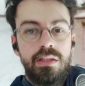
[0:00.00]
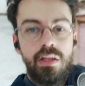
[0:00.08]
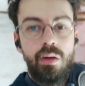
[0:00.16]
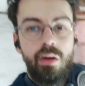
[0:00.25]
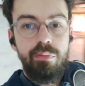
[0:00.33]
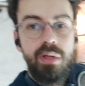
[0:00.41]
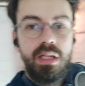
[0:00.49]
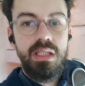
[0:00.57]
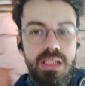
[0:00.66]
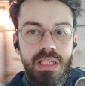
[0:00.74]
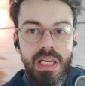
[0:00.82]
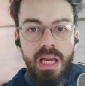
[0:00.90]
So I've managed
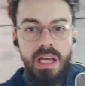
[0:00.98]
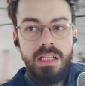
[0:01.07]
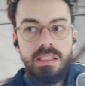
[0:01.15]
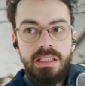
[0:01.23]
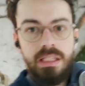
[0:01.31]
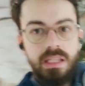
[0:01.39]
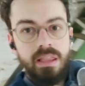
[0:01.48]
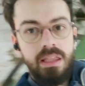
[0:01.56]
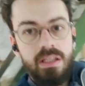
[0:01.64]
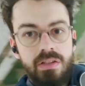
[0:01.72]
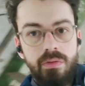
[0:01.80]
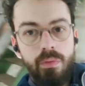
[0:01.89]
to get
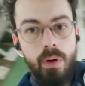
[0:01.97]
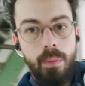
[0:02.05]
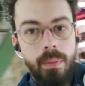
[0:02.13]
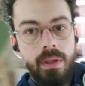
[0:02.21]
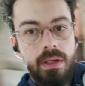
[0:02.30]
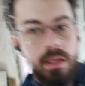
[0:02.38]
this room